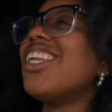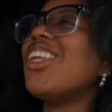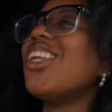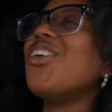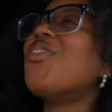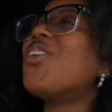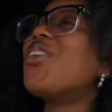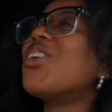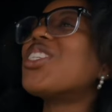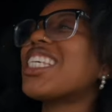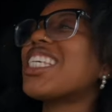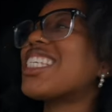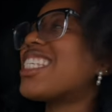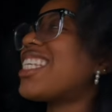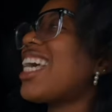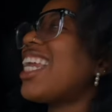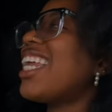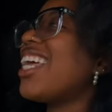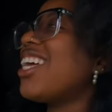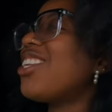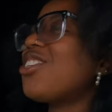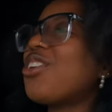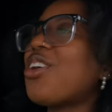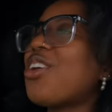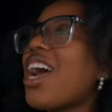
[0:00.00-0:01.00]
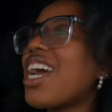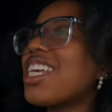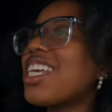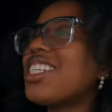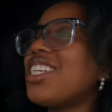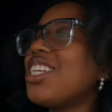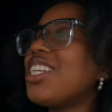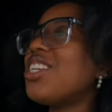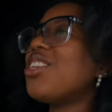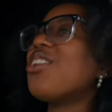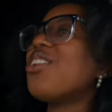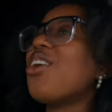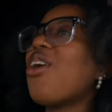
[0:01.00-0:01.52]
the most exciting
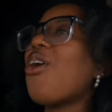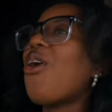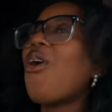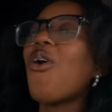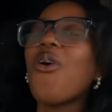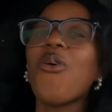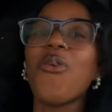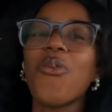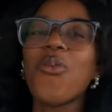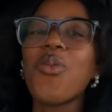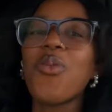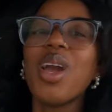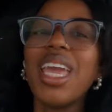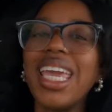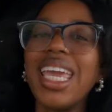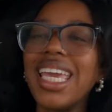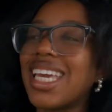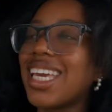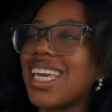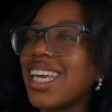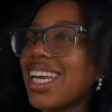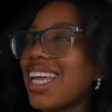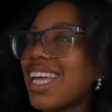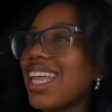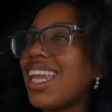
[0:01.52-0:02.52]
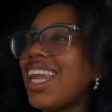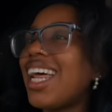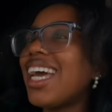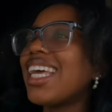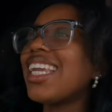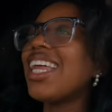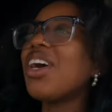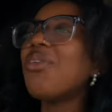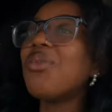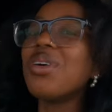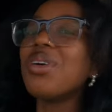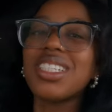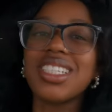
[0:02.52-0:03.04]
interaction in the whole week. Like,
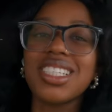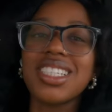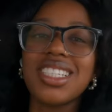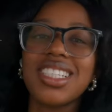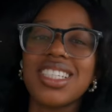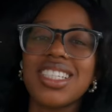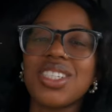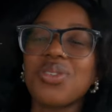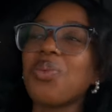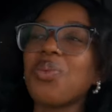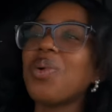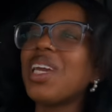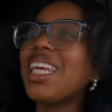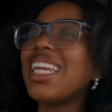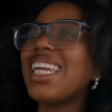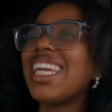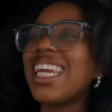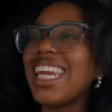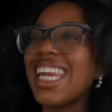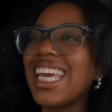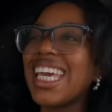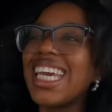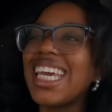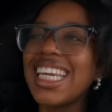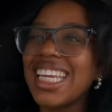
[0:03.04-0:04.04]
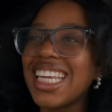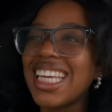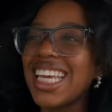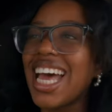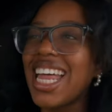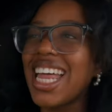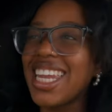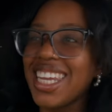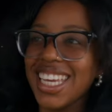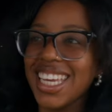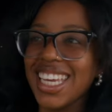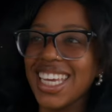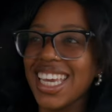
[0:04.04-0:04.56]
there was a sweet lady
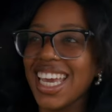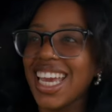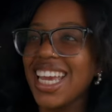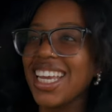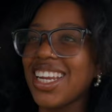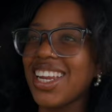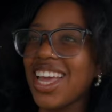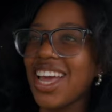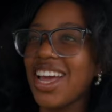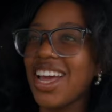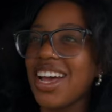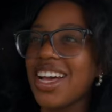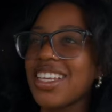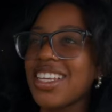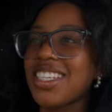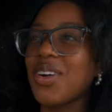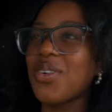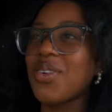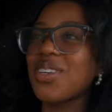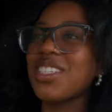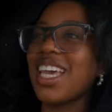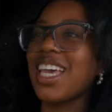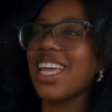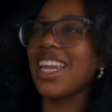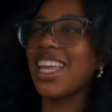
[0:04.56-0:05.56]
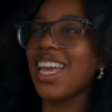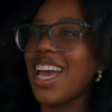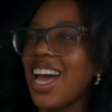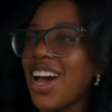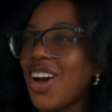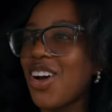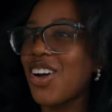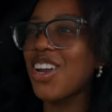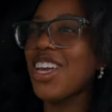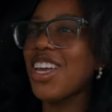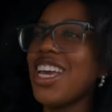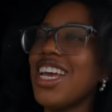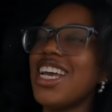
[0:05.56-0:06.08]
at the gate as I was getting
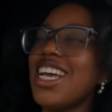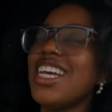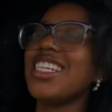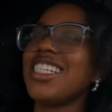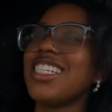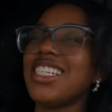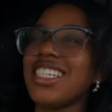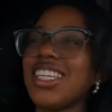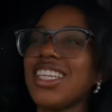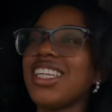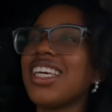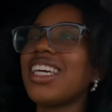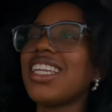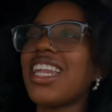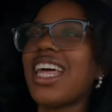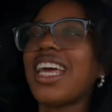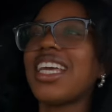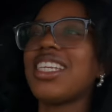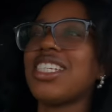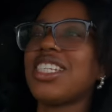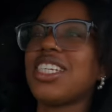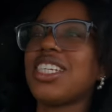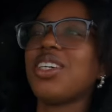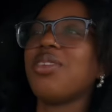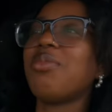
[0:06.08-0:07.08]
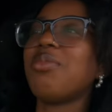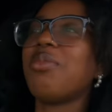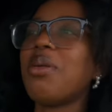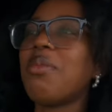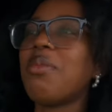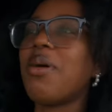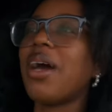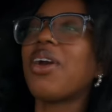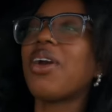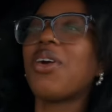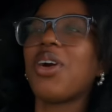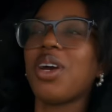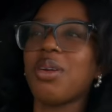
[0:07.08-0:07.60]
out. She looked like she could be
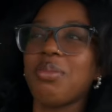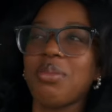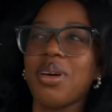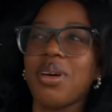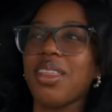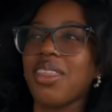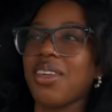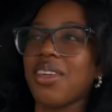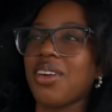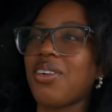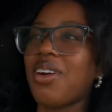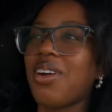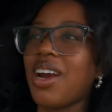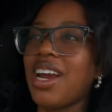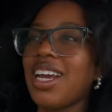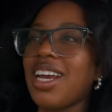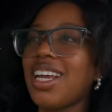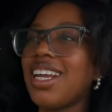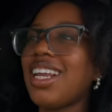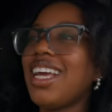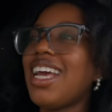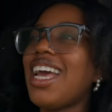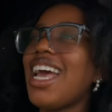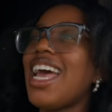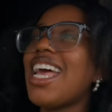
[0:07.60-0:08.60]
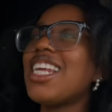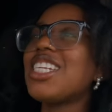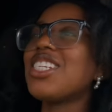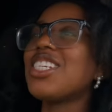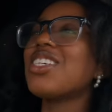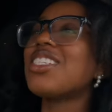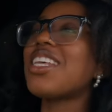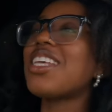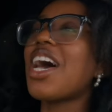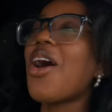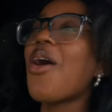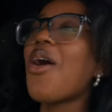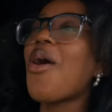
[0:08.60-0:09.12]
my grandmother, right? And she
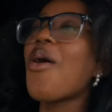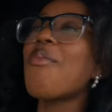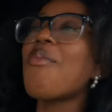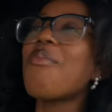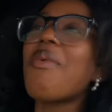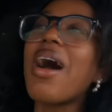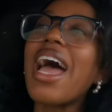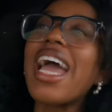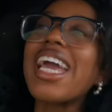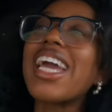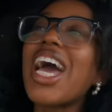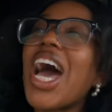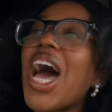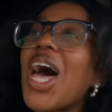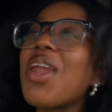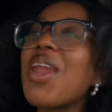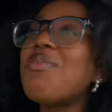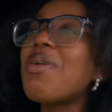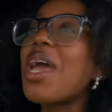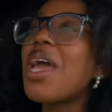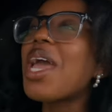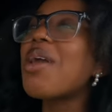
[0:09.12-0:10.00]
was like, oh my god,